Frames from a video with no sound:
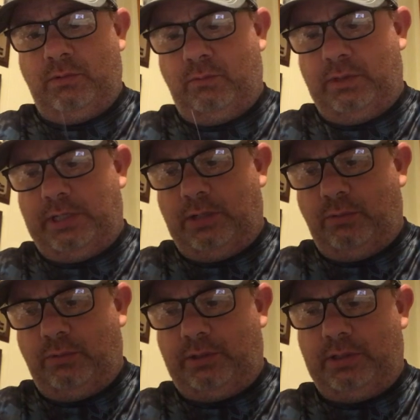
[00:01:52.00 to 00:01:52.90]
when they
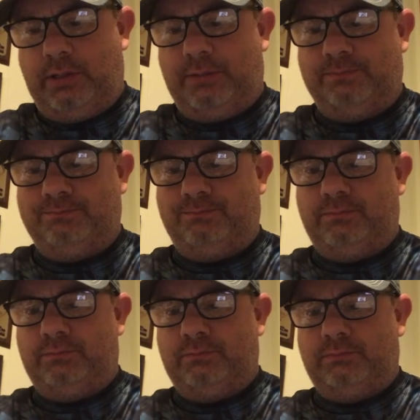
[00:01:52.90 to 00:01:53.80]
don't
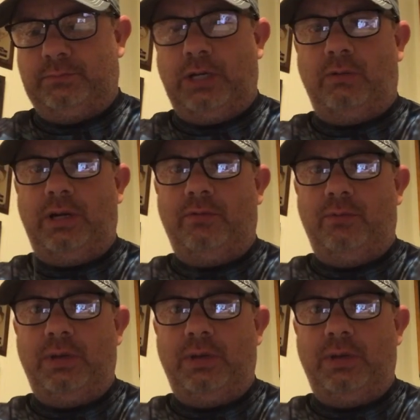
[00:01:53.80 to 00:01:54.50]
have the